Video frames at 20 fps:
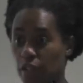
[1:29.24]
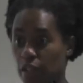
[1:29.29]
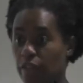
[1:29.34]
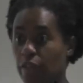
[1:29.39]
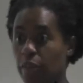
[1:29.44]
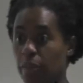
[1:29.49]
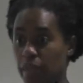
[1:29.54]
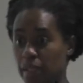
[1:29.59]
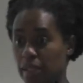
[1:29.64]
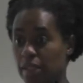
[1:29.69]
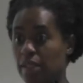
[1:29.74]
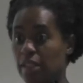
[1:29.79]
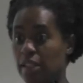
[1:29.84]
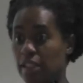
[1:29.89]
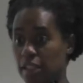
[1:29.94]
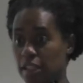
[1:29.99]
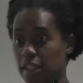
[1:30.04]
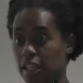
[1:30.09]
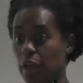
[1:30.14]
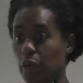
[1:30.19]
of the
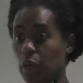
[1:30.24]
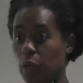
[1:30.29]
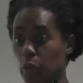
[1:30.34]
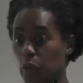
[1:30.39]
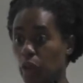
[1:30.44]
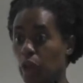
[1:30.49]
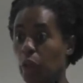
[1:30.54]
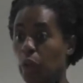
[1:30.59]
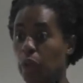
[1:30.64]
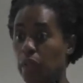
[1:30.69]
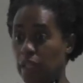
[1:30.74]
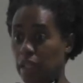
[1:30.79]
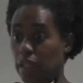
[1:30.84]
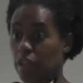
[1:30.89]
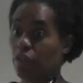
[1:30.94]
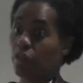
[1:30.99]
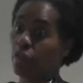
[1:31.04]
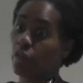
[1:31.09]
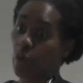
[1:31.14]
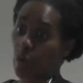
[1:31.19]
businesses that we work within
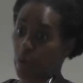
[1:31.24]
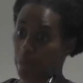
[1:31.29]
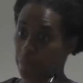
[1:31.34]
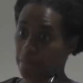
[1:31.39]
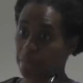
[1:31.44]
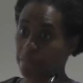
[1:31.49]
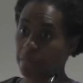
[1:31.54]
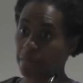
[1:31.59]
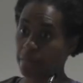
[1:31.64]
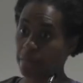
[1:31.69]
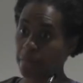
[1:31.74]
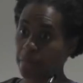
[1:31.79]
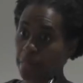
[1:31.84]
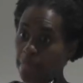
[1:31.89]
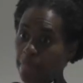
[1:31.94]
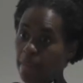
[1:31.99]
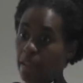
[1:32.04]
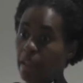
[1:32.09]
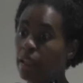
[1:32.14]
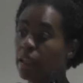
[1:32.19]
and for.
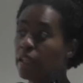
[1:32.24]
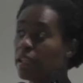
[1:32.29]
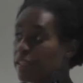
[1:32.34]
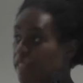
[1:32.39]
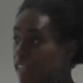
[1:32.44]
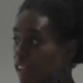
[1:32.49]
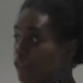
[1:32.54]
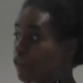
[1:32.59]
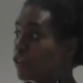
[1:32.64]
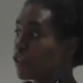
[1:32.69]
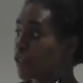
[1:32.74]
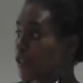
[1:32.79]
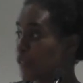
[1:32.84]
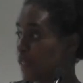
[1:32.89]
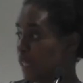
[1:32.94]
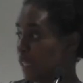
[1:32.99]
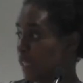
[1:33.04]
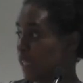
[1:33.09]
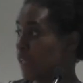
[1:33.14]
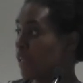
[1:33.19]

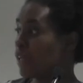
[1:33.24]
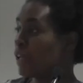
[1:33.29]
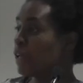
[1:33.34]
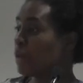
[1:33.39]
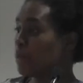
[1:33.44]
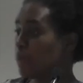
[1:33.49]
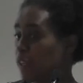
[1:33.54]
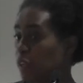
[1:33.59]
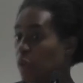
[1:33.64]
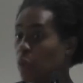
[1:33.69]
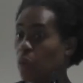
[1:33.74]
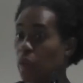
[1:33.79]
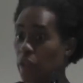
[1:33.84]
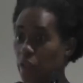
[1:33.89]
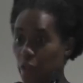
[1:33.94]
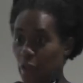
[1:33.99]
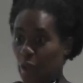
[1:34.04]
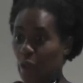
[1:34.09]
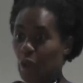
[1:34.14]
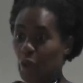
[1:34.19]
Diversity being one
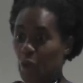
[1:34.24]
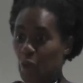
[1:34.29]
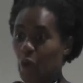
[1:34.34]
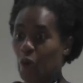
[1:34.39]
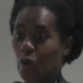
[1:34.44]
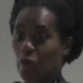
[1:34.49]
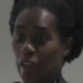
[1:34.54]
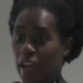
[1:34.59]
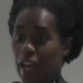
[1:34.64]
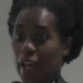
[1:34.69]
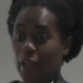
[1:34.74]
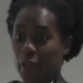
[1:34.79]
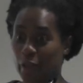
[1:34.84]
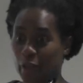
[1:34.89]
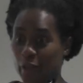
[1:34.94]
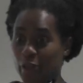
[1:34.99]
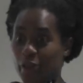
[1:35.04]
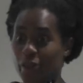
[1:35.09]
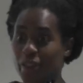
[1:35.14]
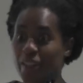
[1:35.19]
of those core
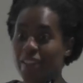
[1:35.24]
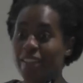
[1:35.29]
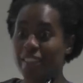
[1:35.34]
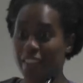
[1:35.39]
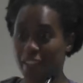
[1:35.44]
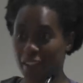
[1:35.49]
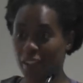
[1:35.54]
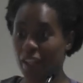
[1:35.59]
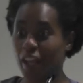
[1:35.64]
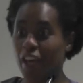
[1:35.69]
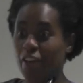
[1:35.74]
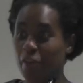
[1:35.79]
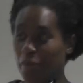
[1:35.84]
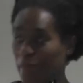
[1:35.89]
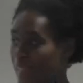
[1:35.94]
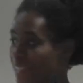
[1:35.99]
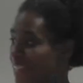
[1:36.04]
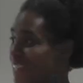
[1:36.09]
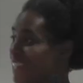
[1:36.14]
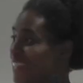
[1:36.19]
values that a lot of
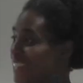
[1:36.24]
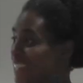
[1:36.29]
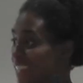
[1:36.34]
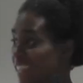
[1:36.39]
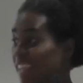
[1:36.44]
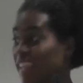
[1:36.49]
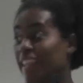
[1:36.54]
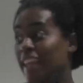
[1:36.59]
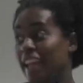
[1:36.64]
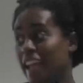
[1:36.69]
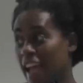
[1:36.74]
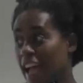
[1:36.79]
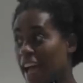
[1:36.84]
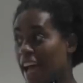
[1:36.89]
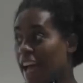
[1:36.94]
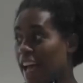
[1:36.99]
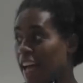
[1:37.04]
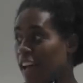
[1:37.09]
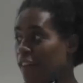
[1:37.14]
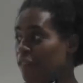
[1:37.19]
businesses say they
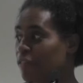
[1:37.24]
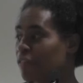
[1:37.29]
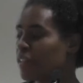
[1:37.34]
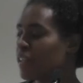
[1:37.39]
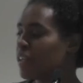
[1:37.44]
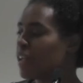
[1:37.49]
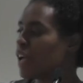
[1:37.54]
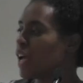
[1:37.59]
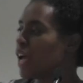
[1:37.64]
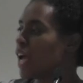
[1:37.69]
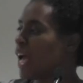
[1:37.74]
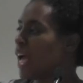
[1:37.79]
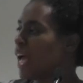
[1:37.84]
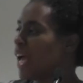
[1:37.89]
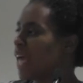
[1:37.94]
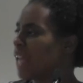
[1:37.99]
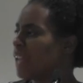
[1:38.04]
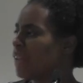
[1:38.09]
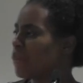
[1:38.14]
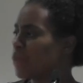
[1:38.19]
have,
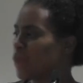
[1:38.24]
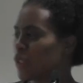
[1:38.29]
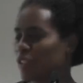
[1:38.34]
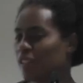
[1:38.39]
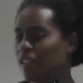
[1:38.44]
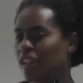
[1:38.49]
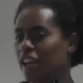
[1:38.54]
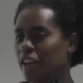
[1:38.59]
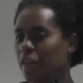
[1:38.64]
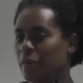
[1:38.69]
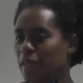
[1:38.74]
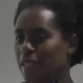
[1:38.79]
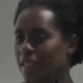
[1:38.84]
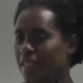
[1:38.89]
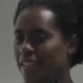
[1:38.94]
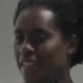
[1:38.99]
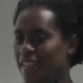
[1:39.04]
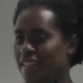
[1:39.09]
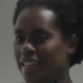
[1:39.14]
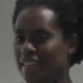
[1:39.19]
and which a lot of
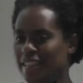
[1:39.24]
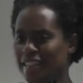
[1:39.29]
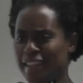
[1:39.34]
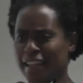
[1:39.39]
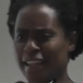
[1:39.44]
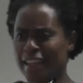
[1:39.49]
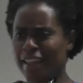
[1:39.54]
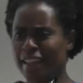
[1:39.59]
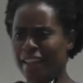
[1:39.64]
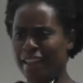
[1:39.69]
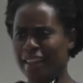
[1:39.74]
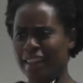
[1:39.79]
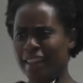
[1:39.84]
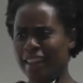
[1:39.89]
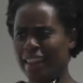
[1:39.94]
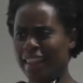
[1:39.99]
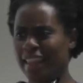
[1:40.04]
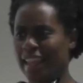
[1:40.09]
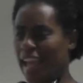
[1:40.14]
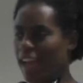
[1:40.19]
businesses say
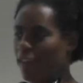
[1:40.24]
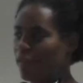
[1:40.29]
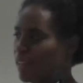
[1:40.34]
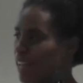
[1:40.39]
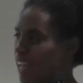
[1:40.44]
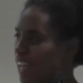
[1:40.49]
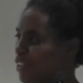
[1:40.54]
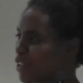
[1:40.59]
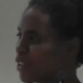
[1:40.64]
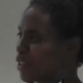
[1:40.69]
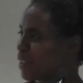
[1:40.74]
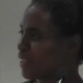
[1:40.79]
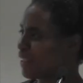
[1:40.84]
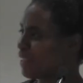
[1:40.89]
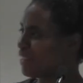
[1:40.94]
that they haven't actually